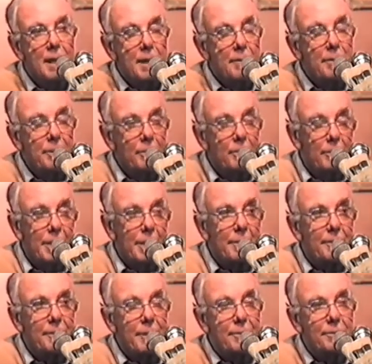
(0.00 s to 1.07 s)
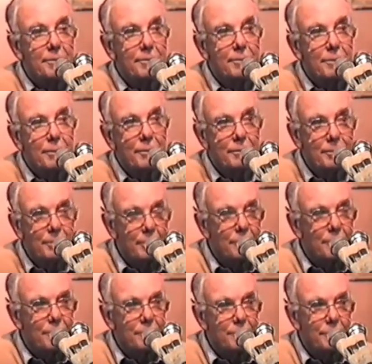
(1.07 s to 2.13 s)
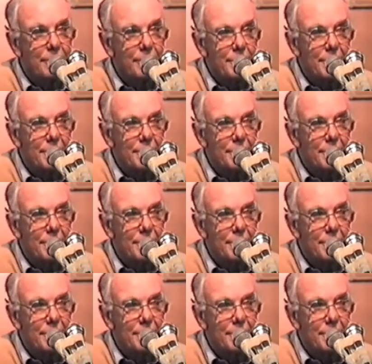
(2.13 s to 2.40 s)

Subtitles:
We did all the other things, of course, the usual sort of